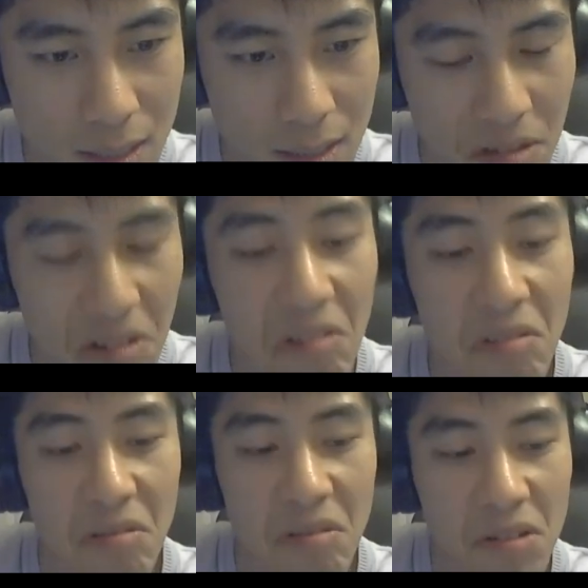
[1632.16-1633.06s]

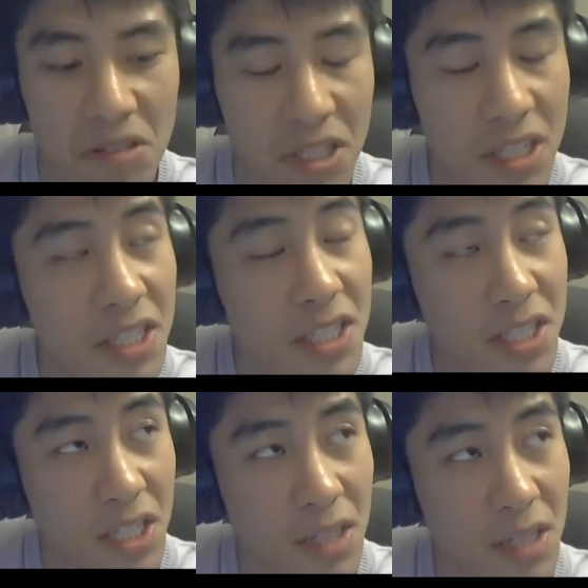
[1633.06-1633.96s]
Oh, so it doesn't
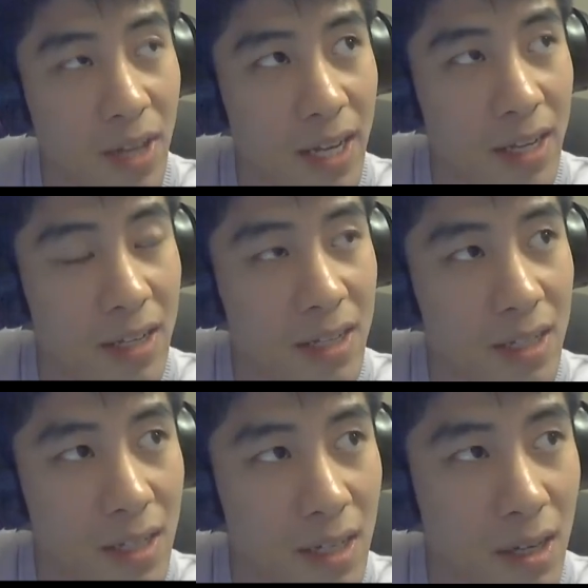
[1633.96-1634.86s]
seem like,
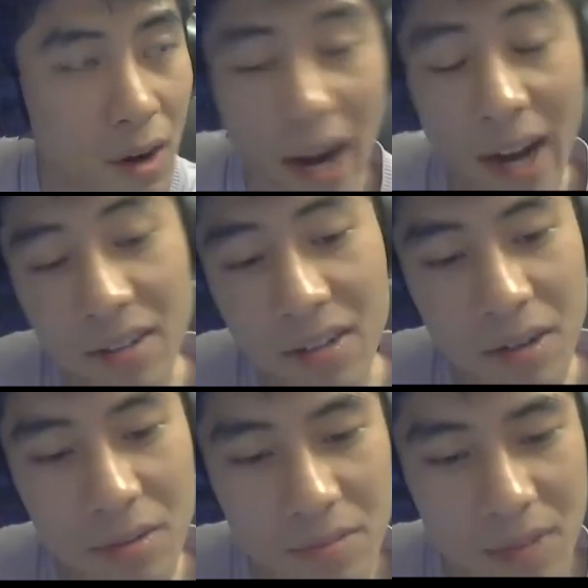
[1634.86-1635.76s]
or I don't
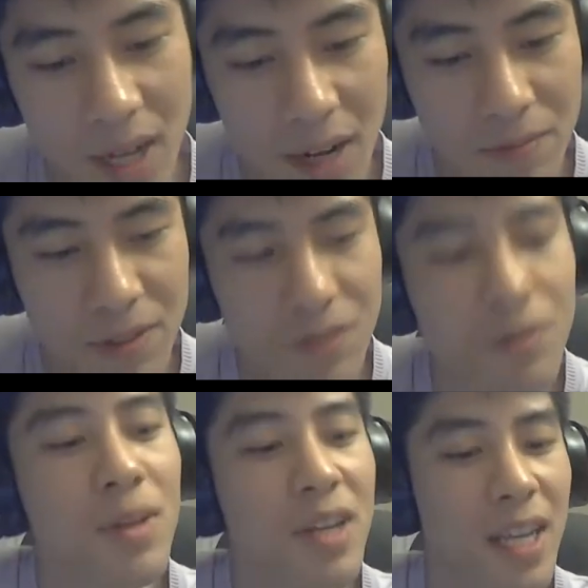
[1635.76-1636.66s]
know, just from
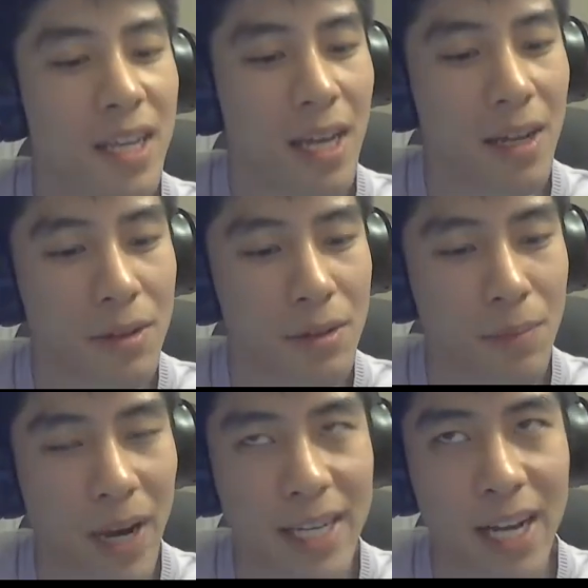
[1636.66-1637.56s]
looking at that, you
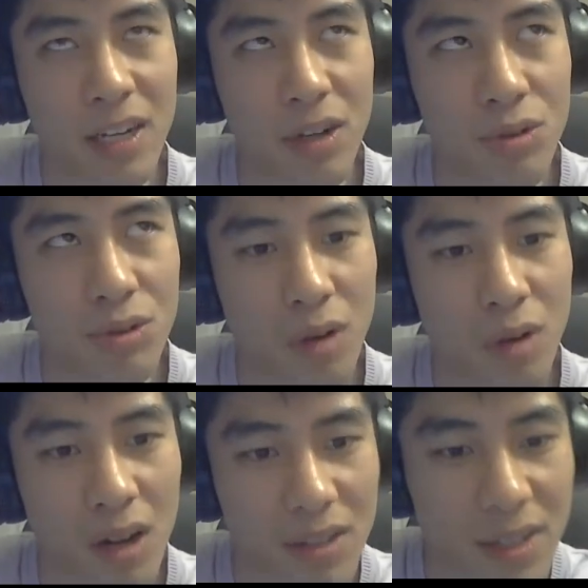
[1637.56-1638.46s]
might not go through
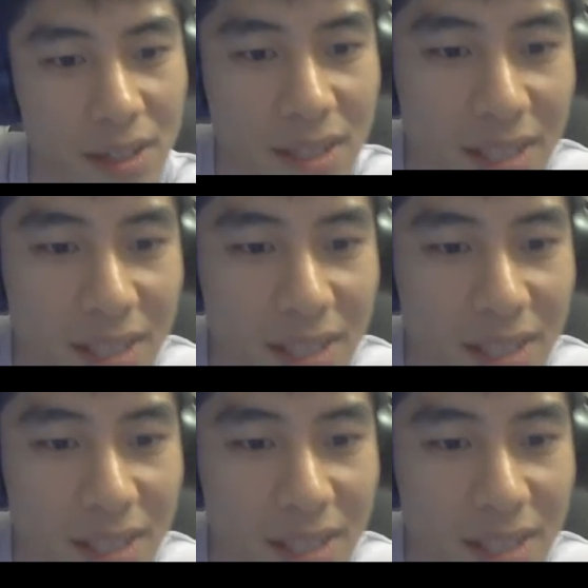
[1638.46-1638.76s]
all the.